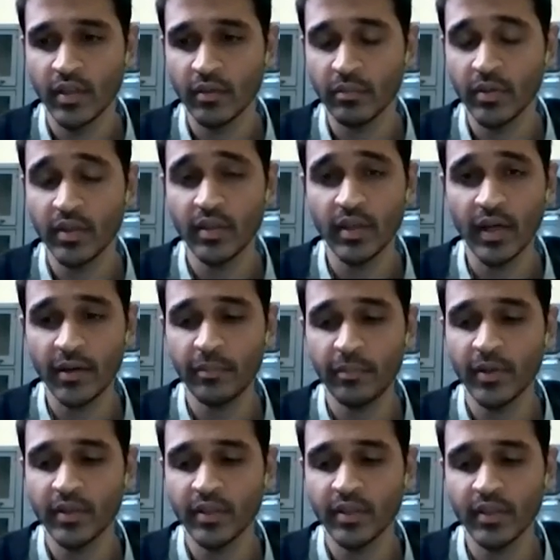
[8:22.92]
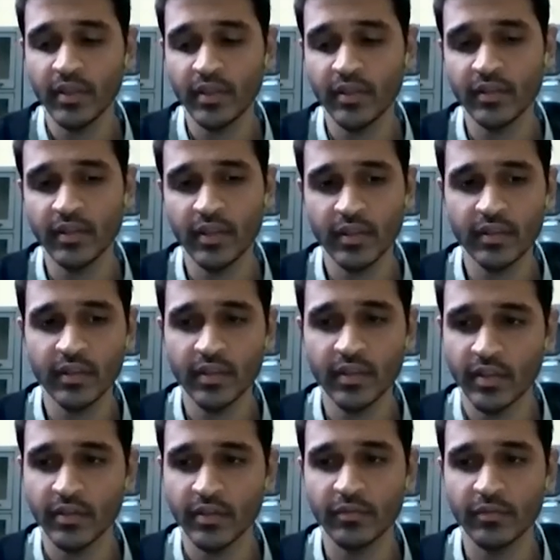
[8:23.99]
but our patient in this case
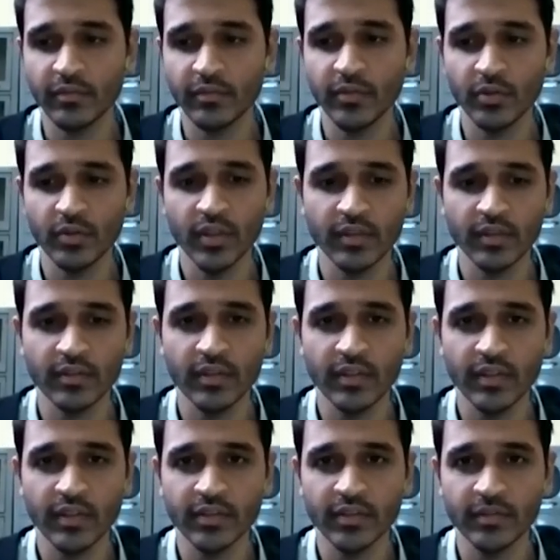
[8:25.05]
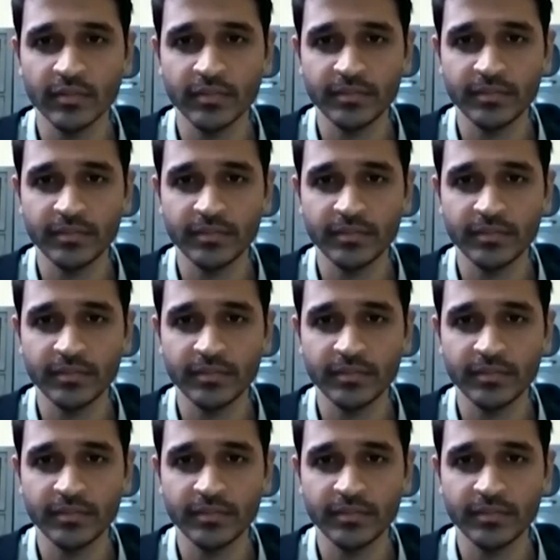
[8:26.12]
refused the consultation.